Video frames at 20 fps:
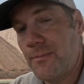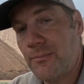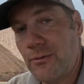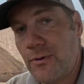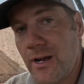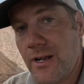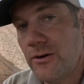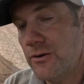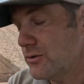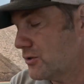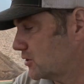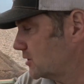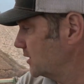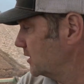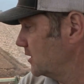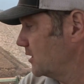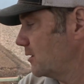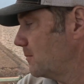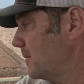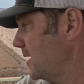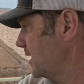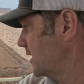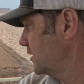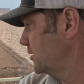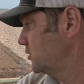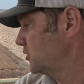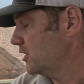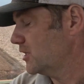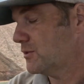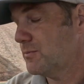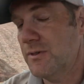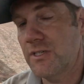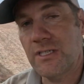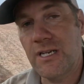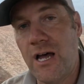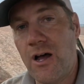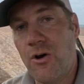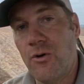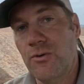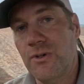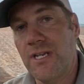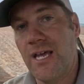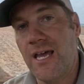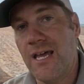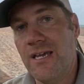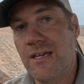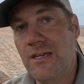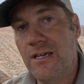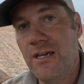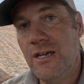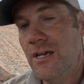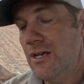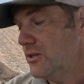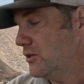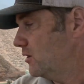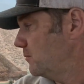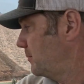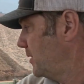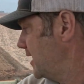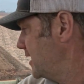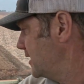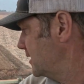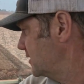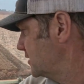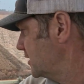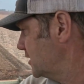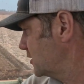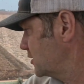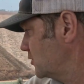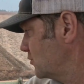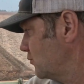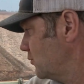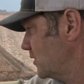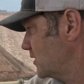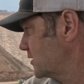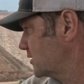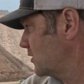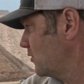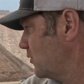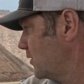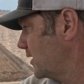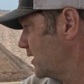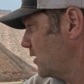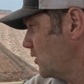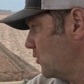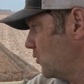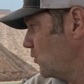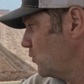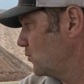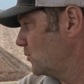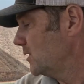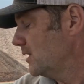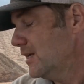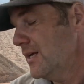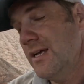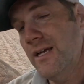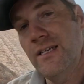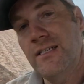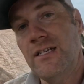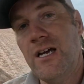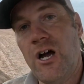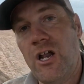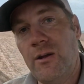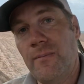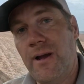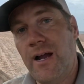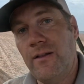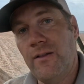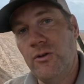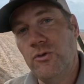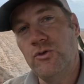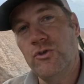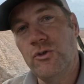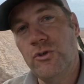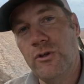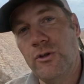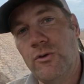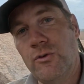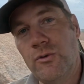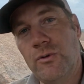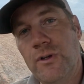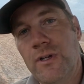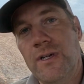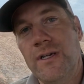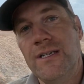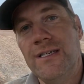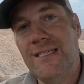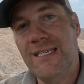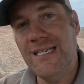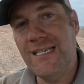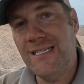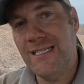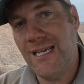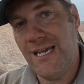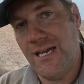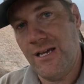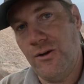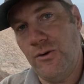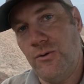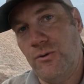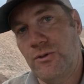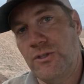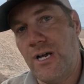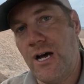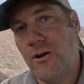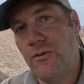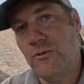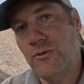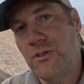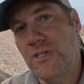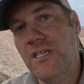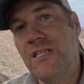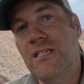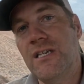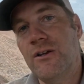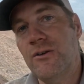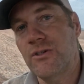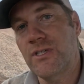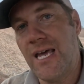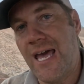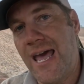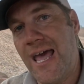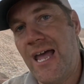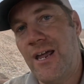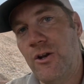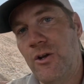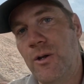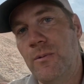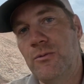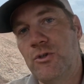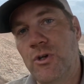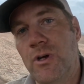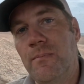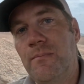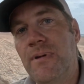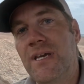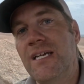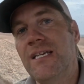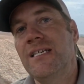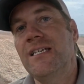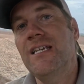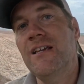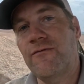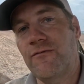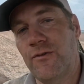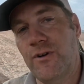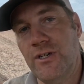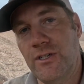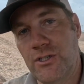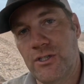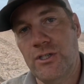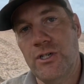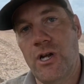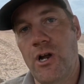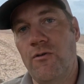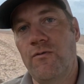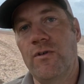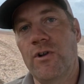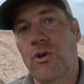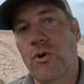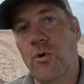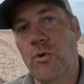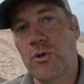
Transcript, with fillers: operator, you're sitting here making adjustments all day, you're paying attention to what's going on, and it's all about those little details. All those details add up to a big difference over the